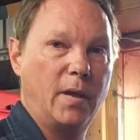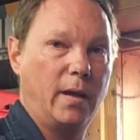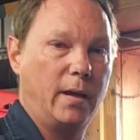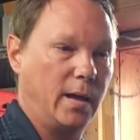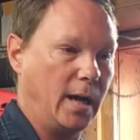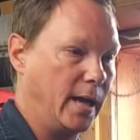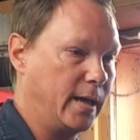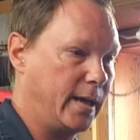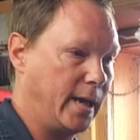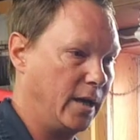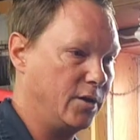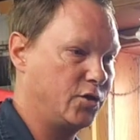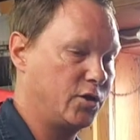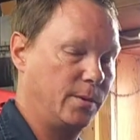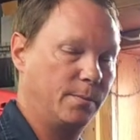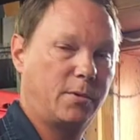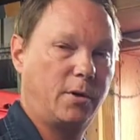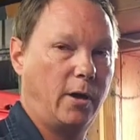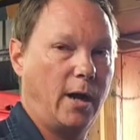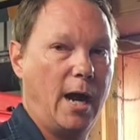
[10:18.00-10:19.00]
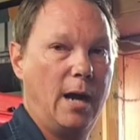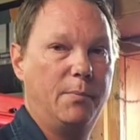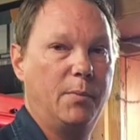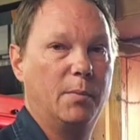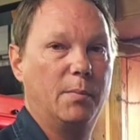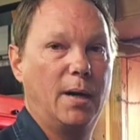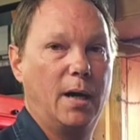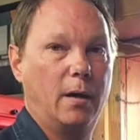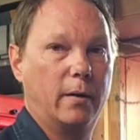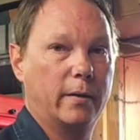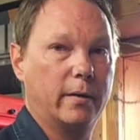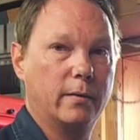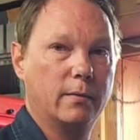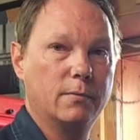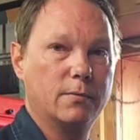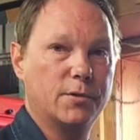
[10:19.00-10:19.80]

And I catch some crap about it.